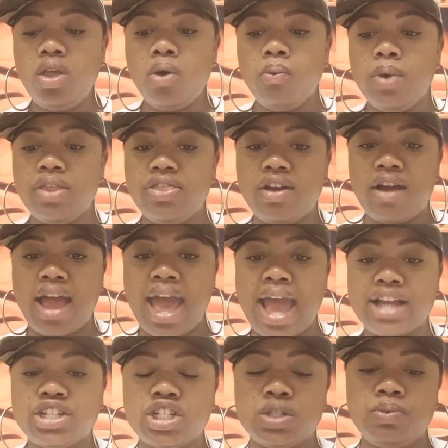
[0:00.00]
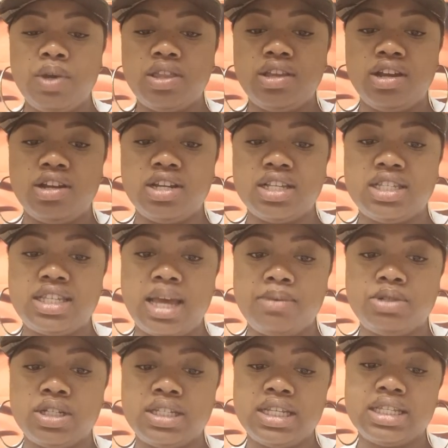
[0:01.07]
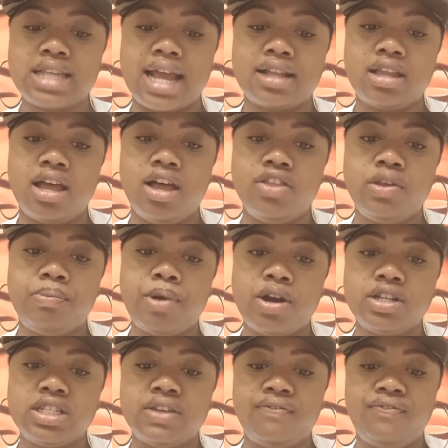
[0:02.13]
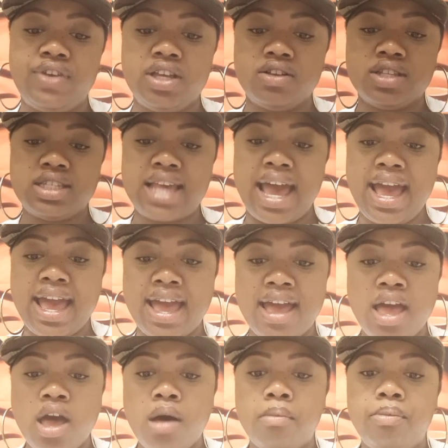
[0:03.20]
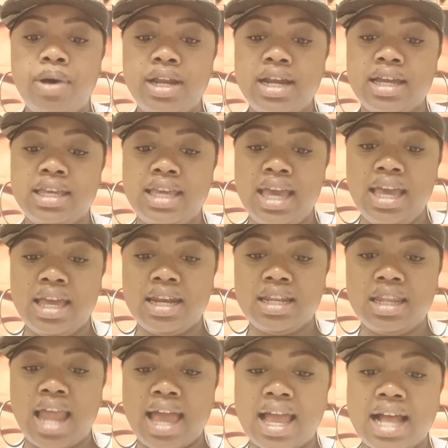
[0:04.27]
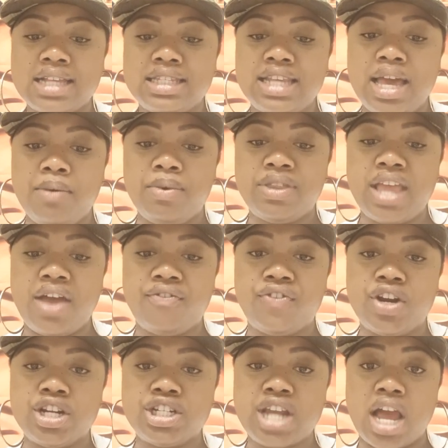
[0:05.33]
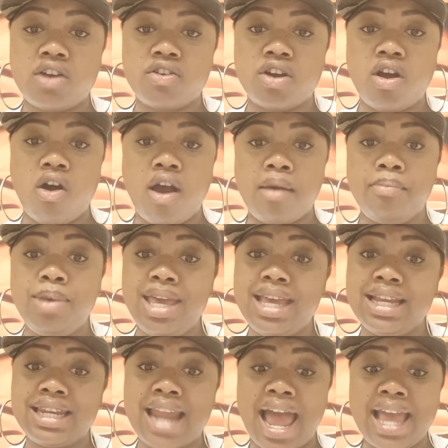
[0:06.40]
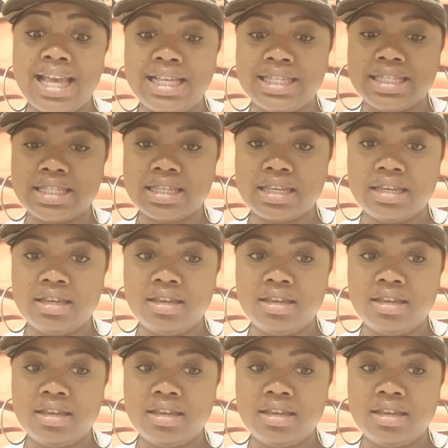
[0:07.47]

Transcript: with their actions, with their deceptions, it's like the other person feels sad. But again, like I said, with that first chakra card being nice,